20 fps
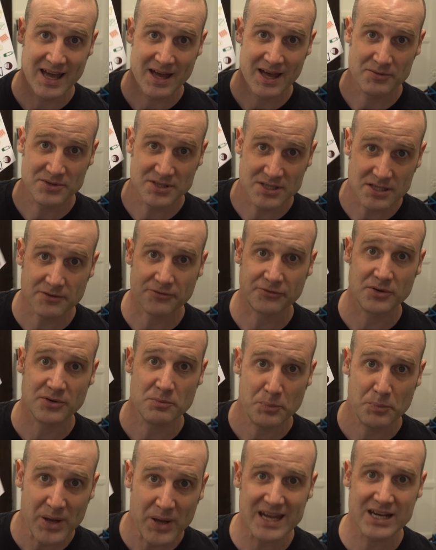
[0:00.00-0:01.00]

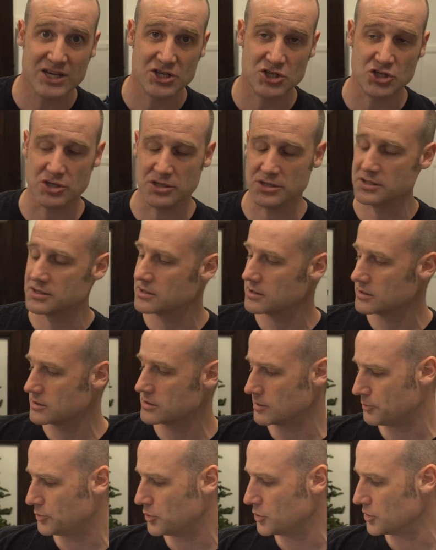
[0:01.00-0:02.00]
different pictures to
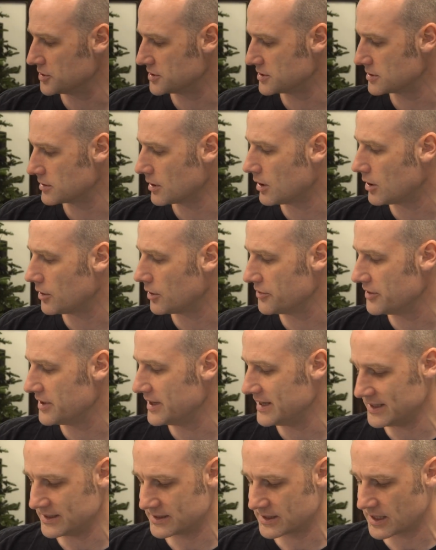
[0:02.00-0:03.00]
put on
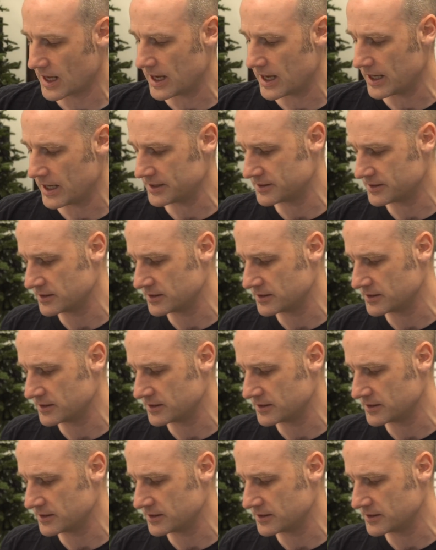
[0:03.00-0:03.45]
these cards.